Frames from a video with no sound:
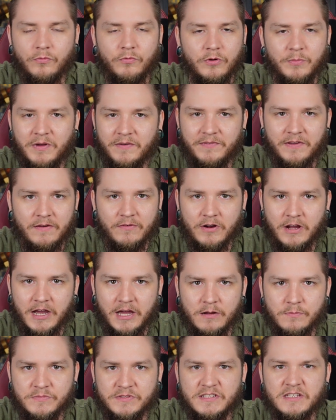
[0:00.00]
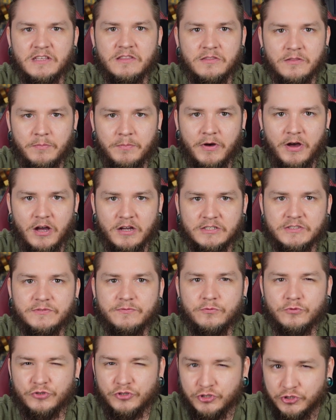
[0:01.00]
One of my favorite items in the box
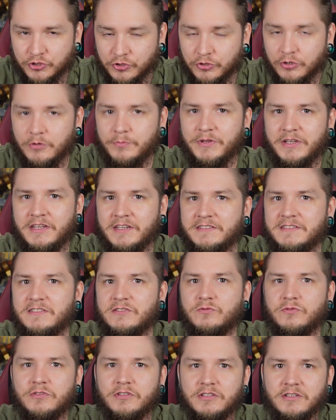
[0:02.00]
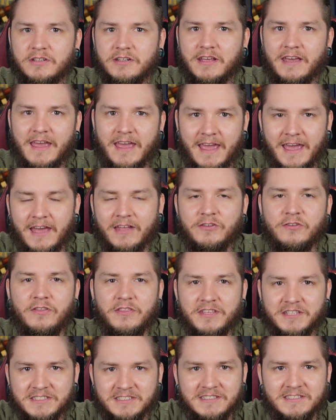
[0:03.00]
for sure, because it's really going to add to
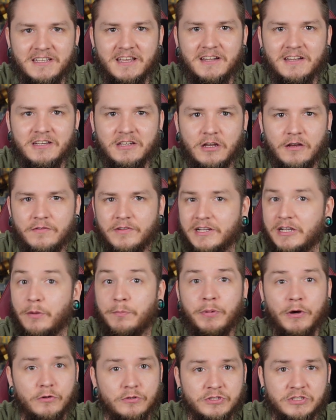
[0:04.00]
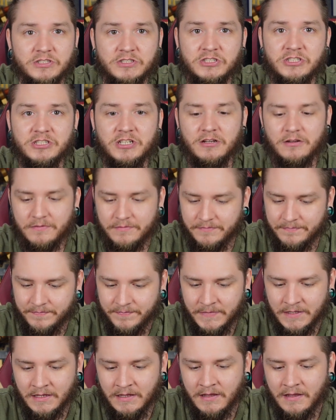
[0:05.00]
the aesthetic of like a potion shelf.
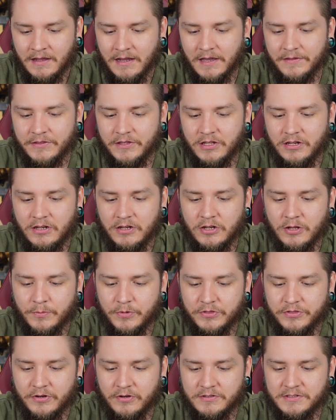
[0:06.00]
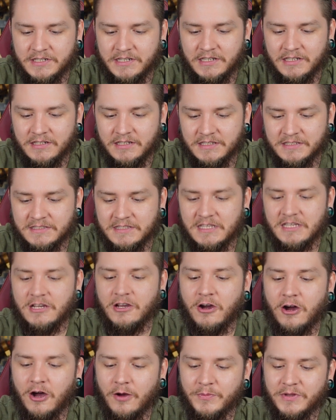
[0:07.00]
And then number 13 is the
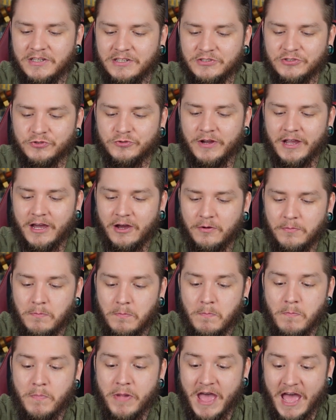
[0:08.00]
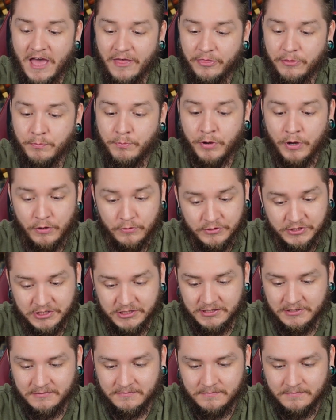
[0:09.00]
calming drought bath potion.